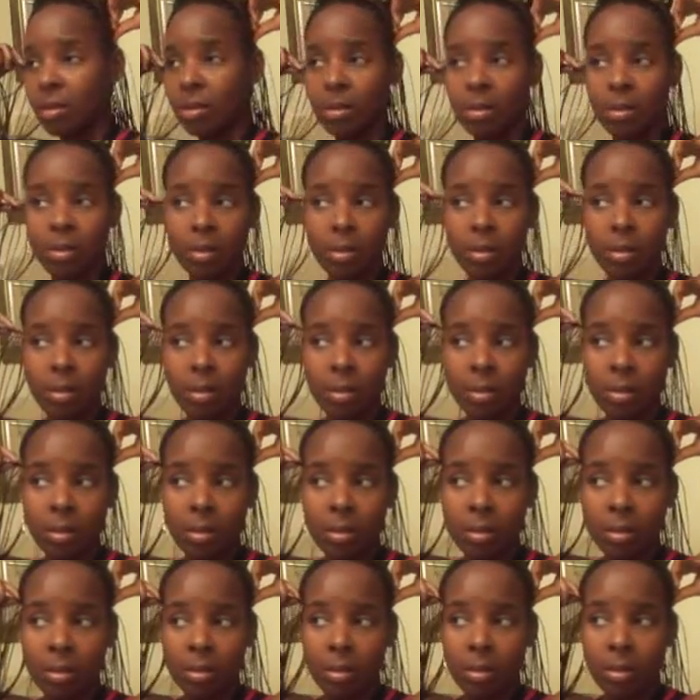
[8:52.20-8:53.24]

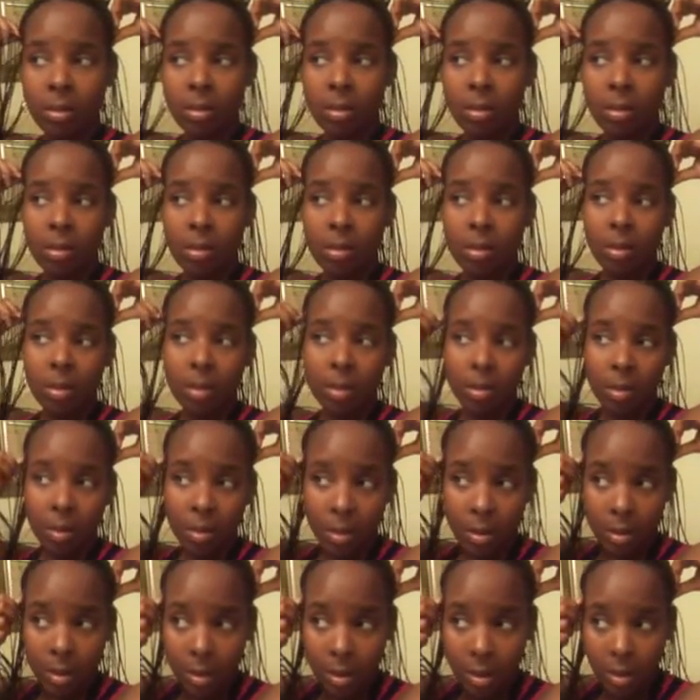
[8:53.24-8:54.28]

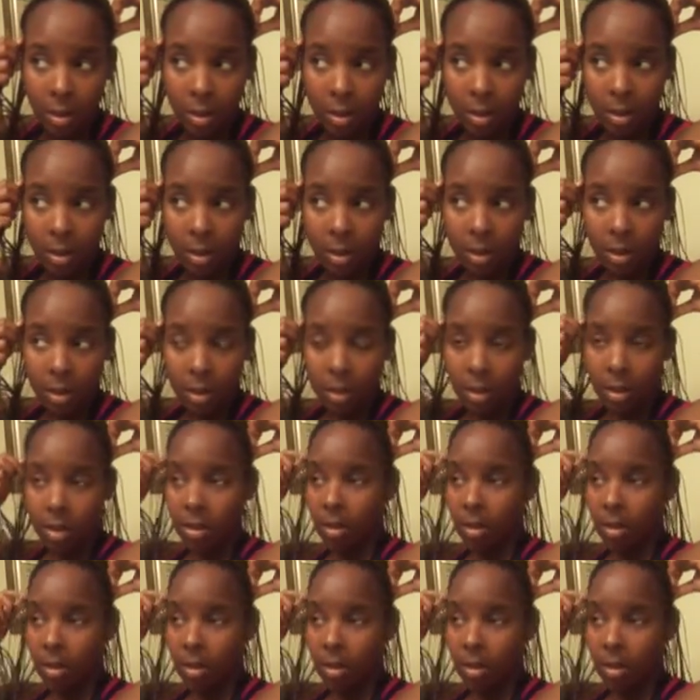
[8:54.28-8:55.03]
Nothing is said.